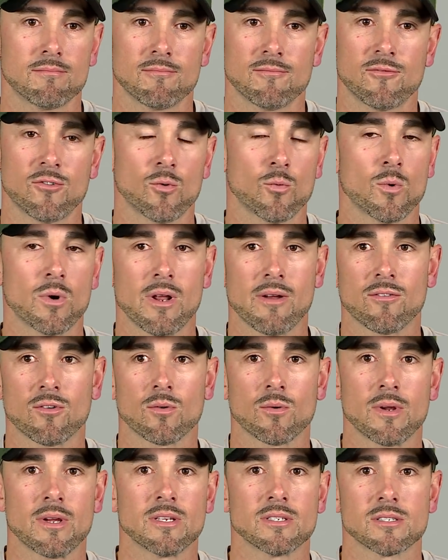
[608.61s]
for whatever
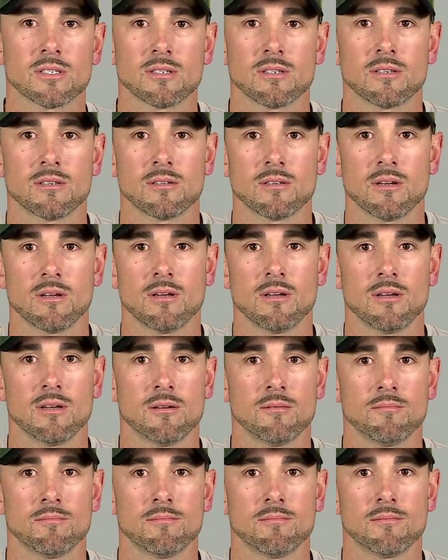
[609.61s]
reason,
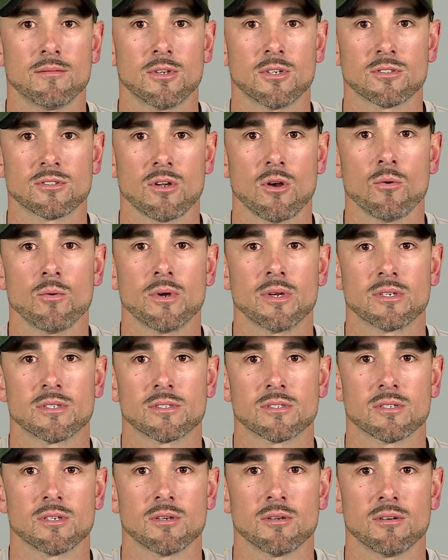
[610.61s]
there's
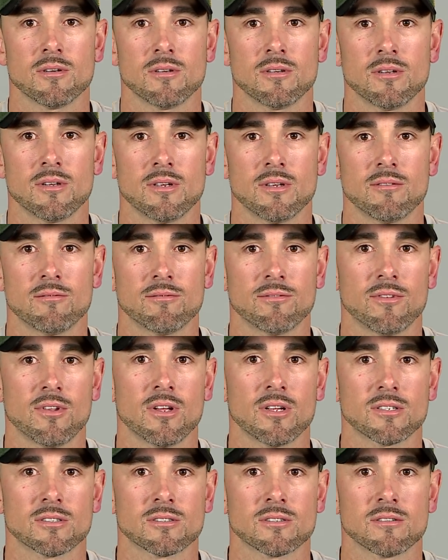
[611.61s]
always an
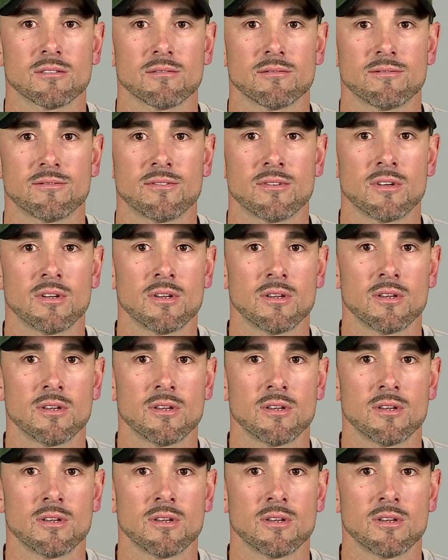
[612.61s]
influx of